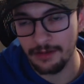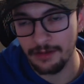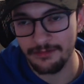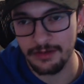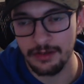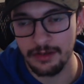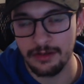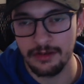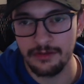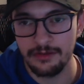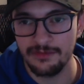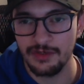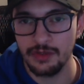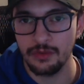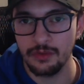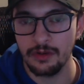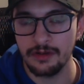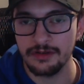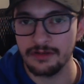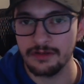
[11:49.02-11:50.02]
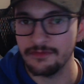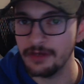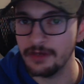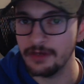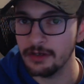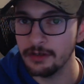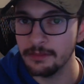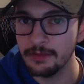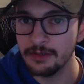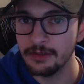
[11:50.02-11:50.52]
if any of you are
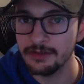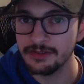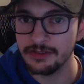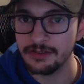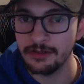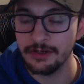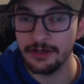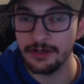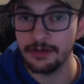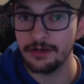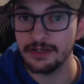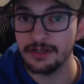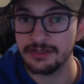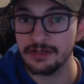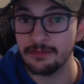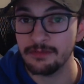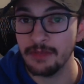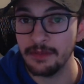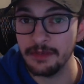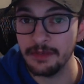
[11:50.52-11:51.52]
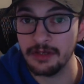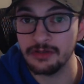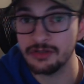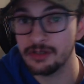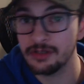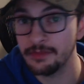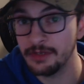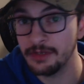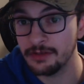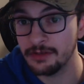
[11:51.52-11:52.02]
developers and are interested in maybe
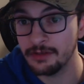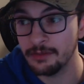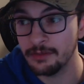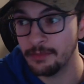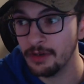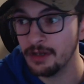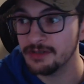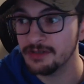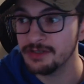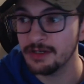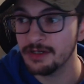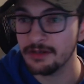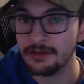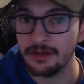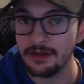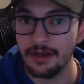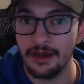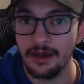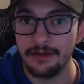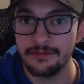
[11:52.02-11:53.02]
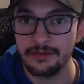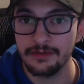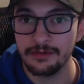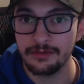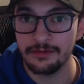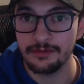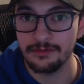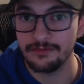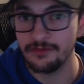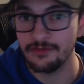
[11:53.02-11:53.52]
contributing to the project, they have a
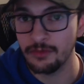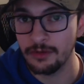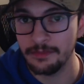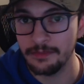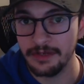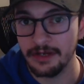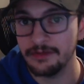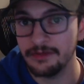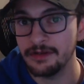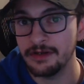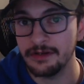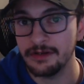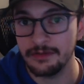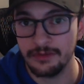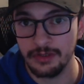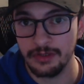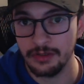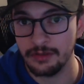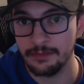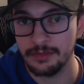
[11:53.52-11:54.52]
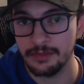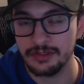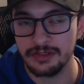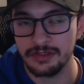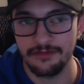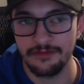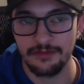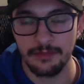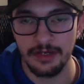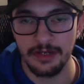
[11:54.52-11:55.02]
little form down there that you can put
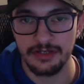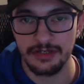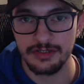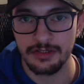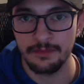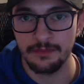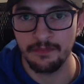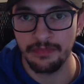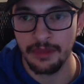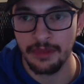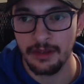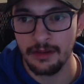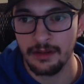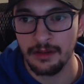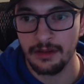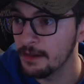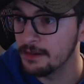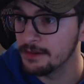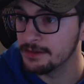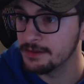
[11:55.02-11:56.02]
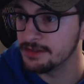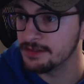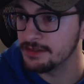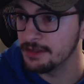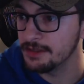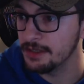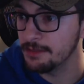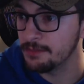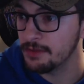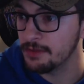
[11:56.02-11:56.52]
your information. This is
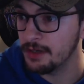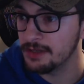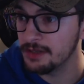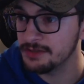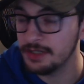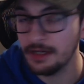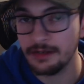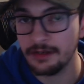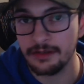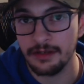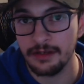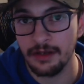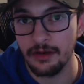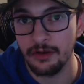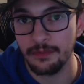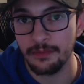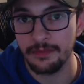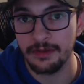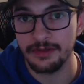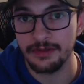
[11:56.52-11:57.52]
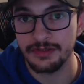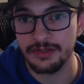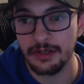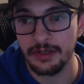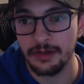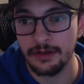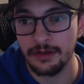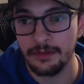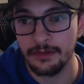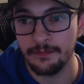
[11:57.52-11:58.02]
a neat project, and I hope these
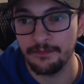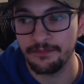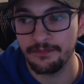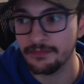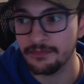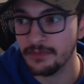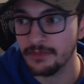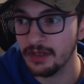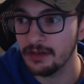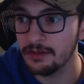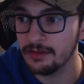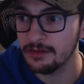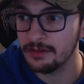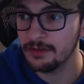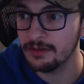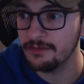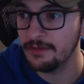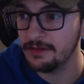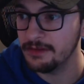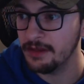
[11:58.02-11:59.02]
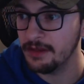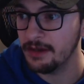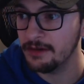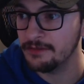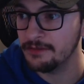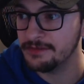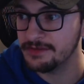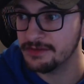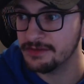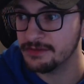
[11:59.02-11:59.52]
uh, the
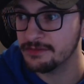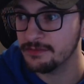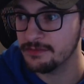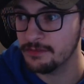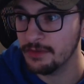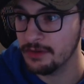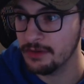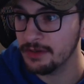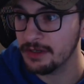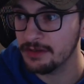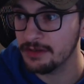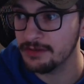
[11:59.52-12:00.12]
devs really